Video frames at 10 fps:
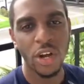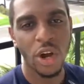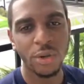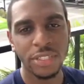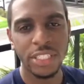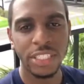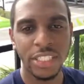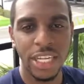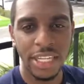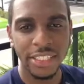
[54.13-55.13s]
OT
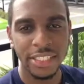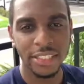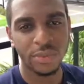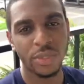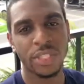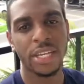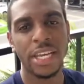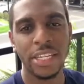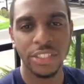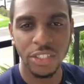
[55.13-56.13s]
Genesis with the
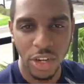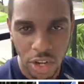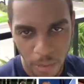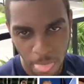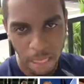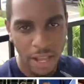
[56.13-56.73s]
hit song.